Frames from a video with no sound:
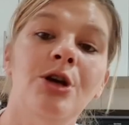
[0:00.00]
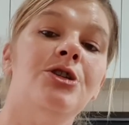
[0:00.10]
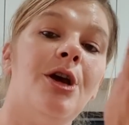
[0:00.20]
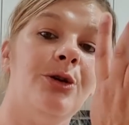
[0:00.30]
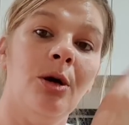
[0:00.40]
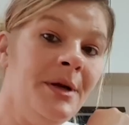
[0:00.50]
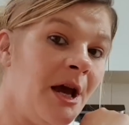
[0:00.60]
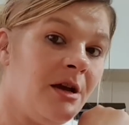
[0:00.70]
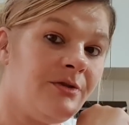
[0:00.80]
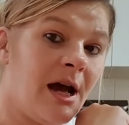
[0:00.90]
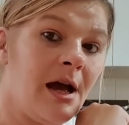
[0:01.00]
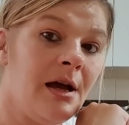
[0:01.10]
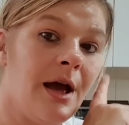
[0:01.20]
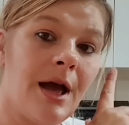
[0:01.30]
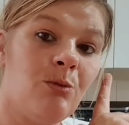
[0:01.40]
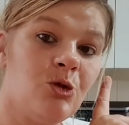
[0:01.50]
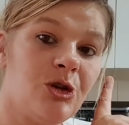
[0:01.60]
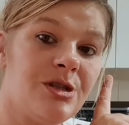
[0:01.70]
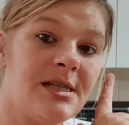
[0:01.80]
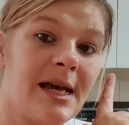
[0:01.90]
So come on over and we'll
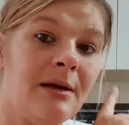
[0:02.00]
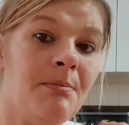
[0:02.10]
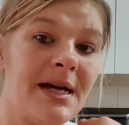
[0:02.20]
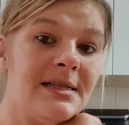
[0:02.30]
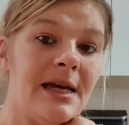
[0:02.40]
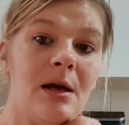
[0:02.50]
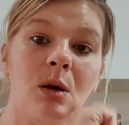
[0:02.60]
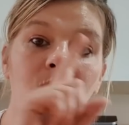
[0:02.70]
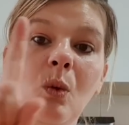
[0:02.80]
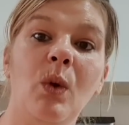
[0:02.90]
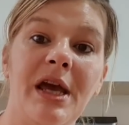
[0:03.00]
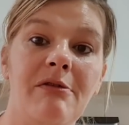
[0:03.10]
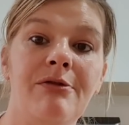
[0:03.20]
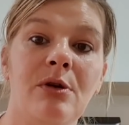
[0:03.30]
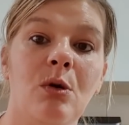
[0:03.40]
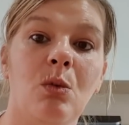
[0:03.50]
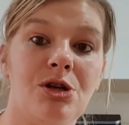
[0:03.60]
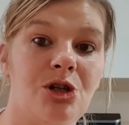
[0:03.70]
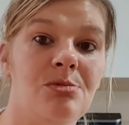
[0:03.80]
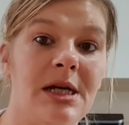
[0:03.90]
do the second basket with
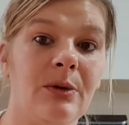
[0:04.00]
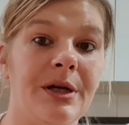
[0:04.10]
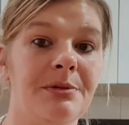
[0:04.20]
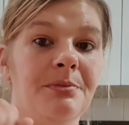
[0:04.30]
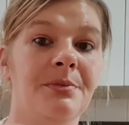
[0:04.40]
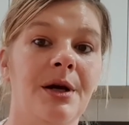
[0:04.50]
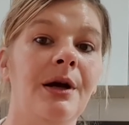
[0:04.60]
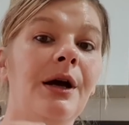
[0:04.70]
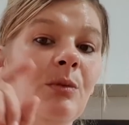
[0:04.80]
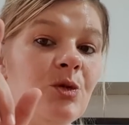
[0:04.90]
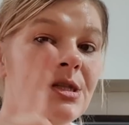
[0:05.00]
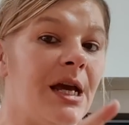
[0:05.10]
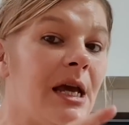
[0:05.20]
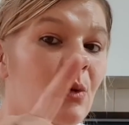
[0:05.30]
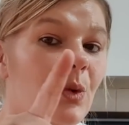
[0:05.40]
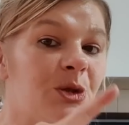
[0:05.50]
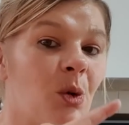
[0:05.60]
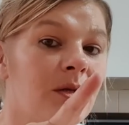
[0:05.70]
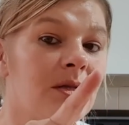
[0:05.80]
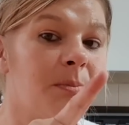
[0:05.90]
washing up liquid and we'll see which
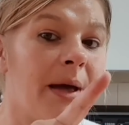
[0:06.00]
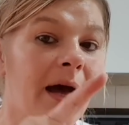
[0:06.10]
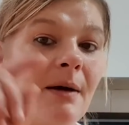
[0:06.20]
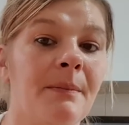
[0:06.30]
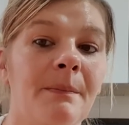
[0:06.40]
one's better.